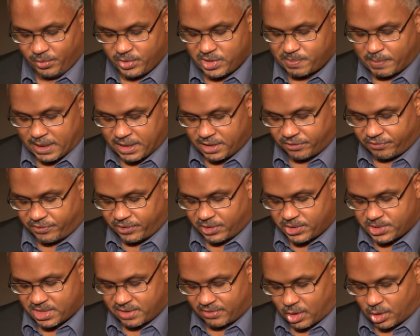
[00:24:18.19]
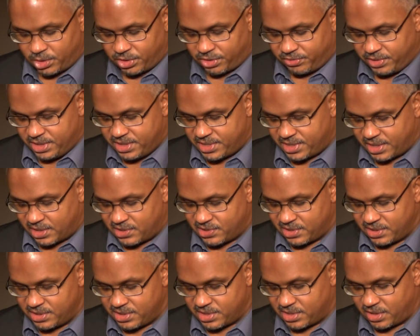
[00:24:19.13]
We spend the first of our three
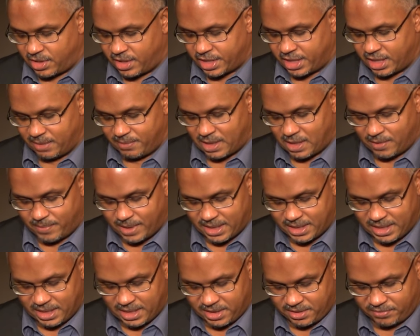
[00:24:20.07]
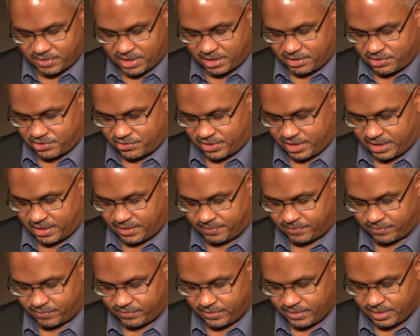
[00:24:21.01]
sessions talking about my native country.
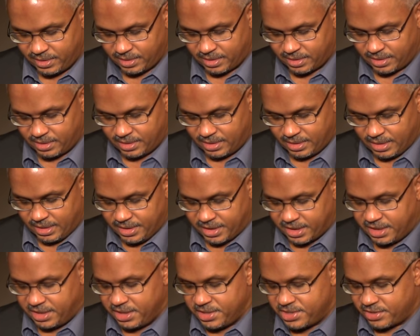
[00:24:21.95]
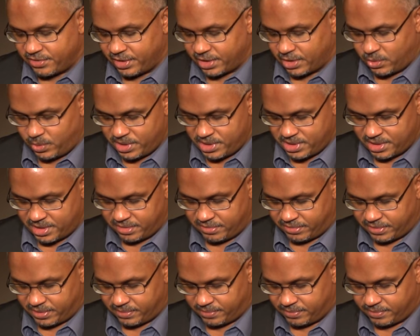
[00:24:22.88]
The kids are
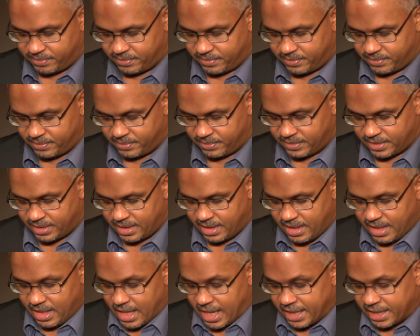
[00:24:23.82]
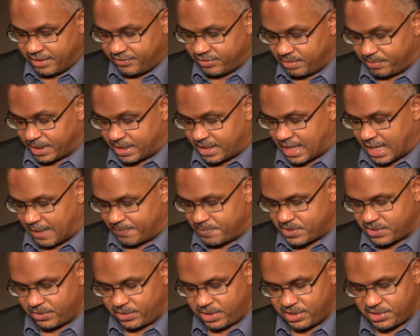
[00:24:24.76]
inquisitive. I give them a
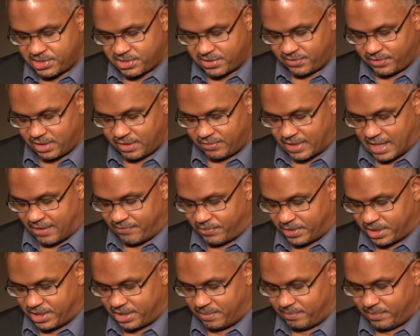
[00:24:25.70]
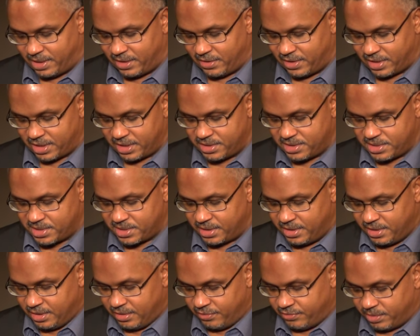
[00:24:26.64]
capsule history of African Americans
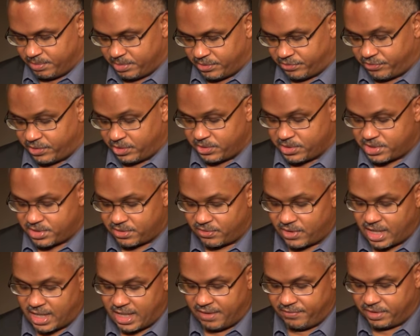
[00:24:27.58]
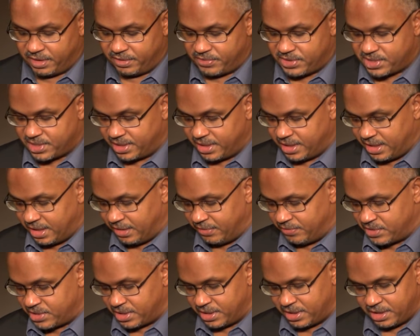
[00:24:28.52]
from the first arrival of
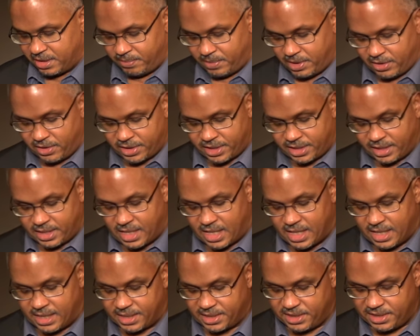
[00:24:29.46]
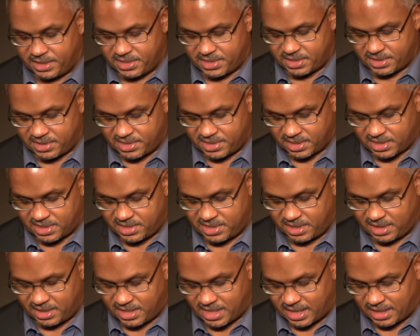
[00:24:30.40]
slaves in the American colonies in
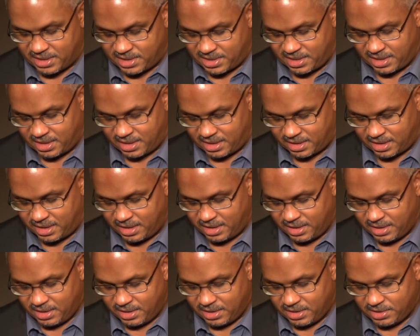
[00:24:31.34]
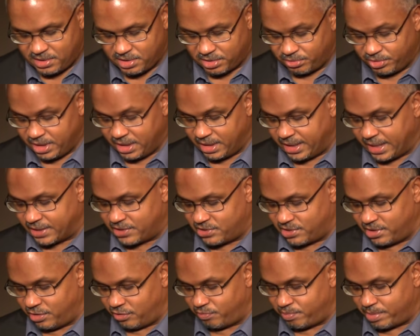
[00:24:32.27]
1619 to the
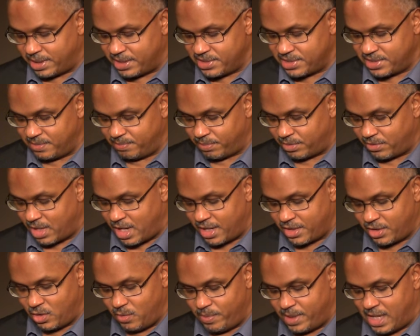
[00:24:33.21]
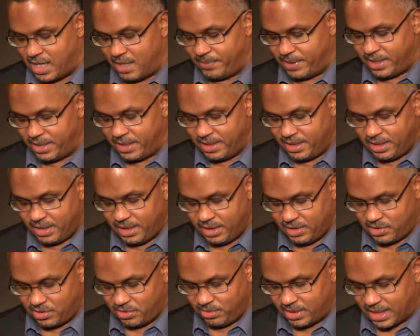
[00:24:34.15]
re-election of President Barack Obama
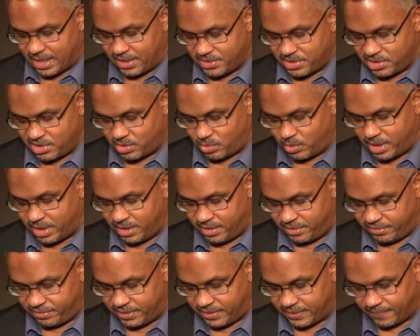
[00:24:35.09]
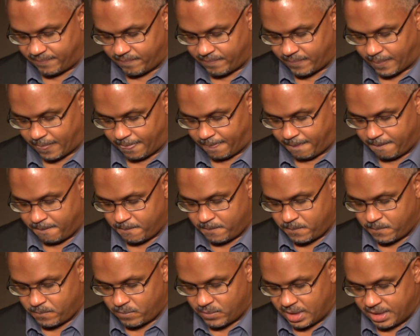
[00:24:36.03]
in 2012.
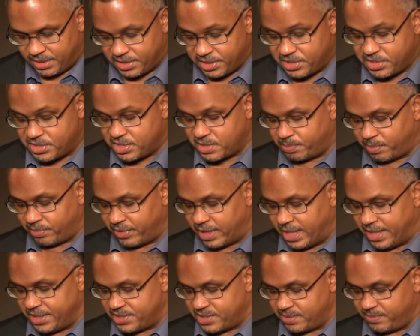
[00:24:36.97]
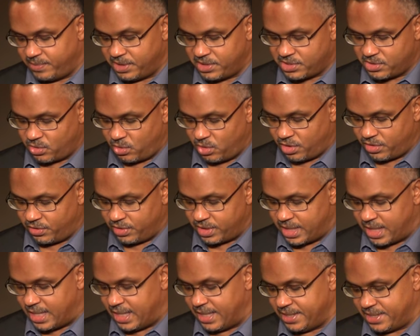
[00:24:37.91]
This is to provide some historical
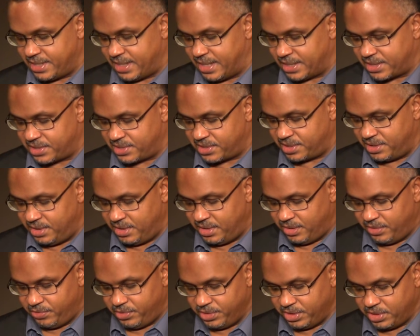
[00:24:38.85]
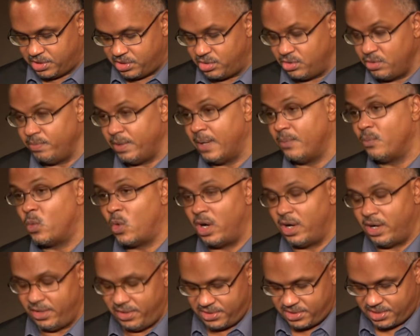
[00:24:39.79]
context for the two
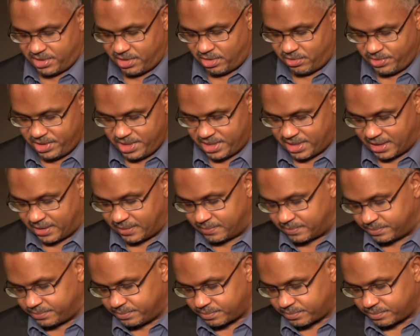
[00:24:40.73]
memoirs they are reading.